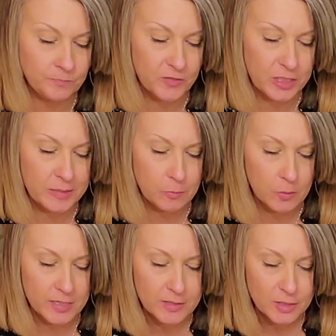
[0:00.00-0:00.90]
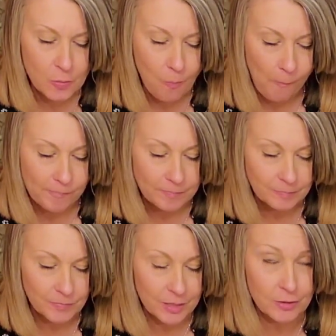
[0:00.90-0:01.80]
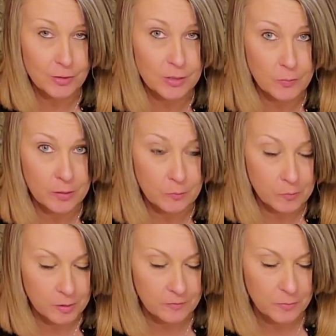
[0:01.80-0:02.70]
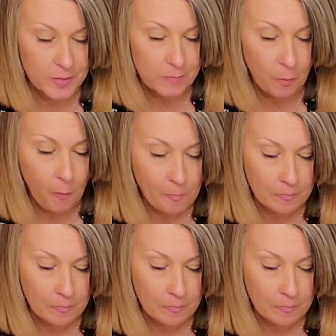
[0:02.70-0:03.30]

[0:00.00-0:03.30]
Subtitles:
Very moist. I know that's a weird word for people.